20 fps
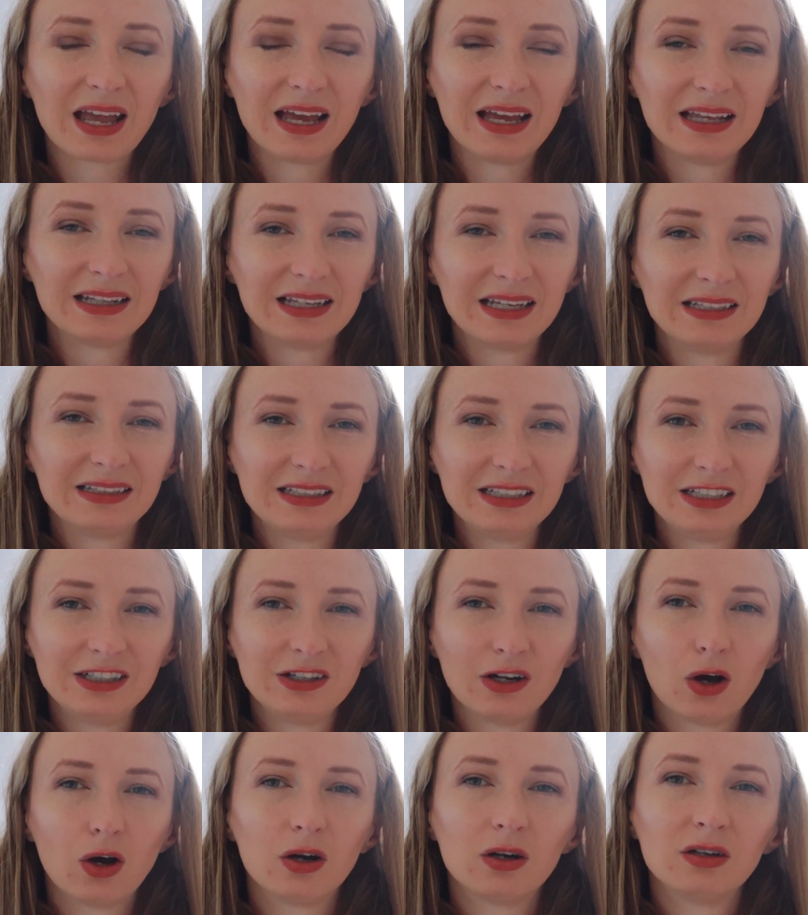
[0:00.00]
And I think
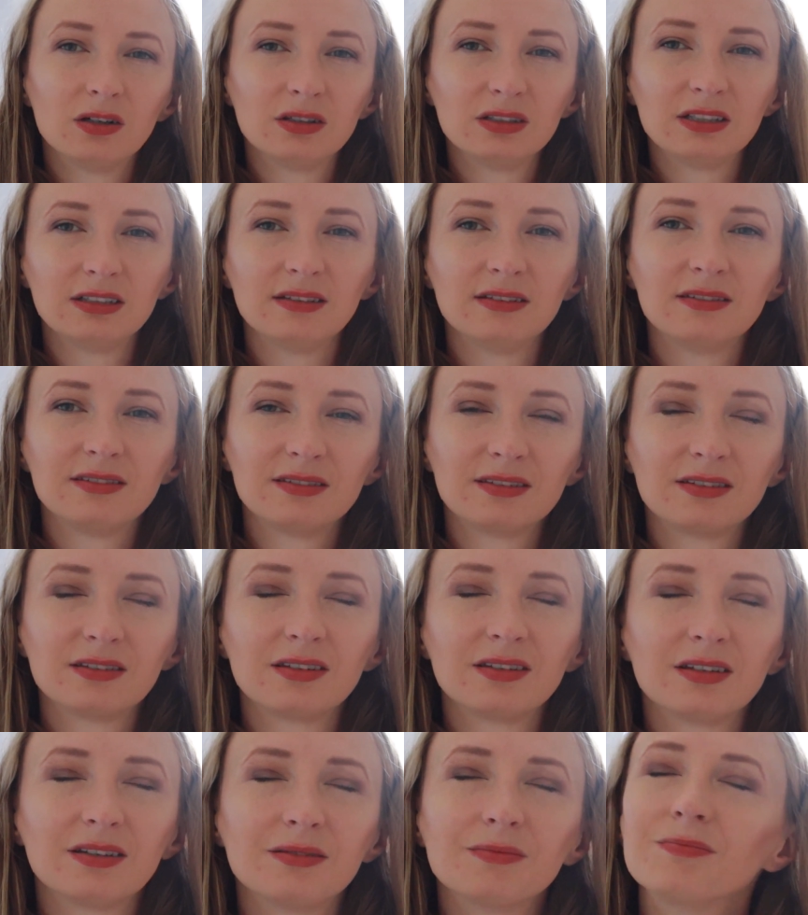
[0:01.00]
all
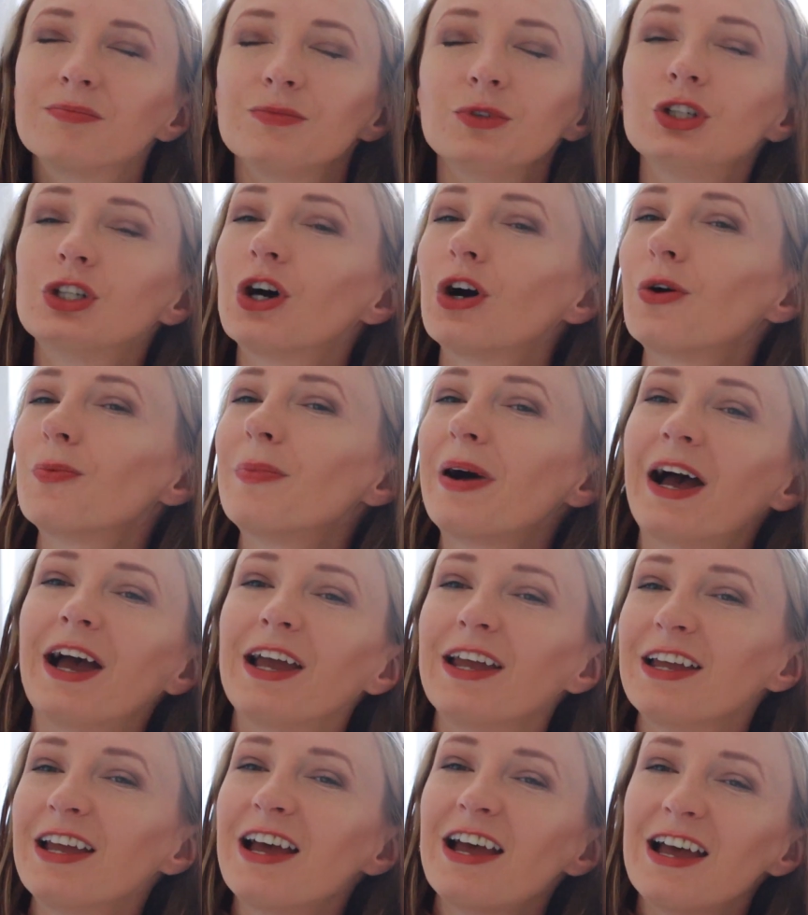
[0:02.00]
this, you know,
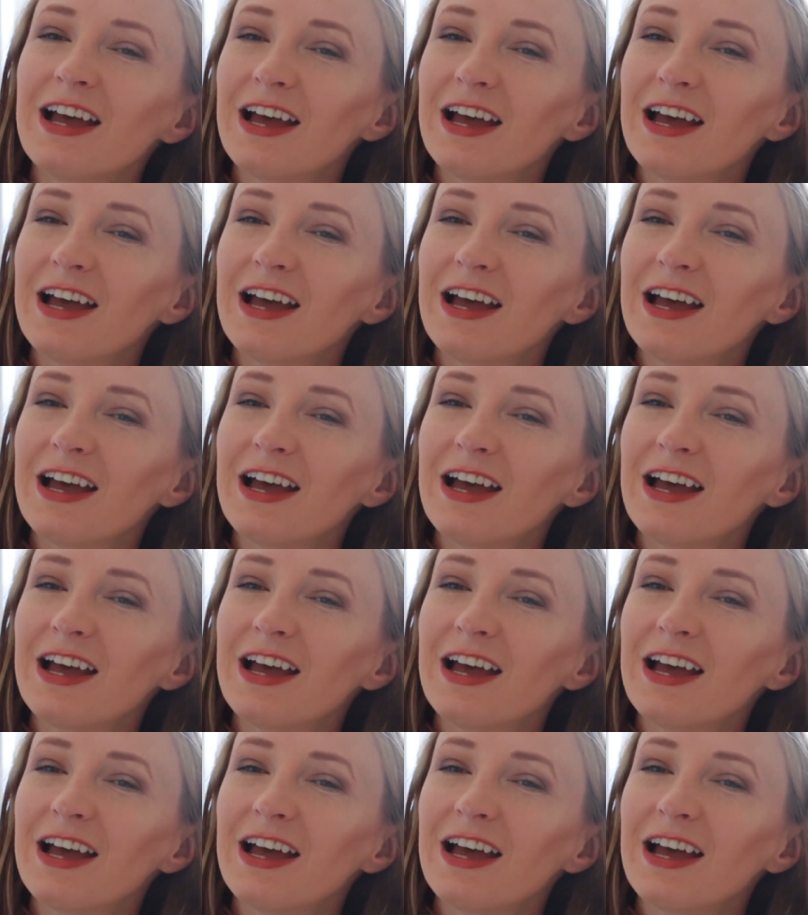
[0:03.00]
my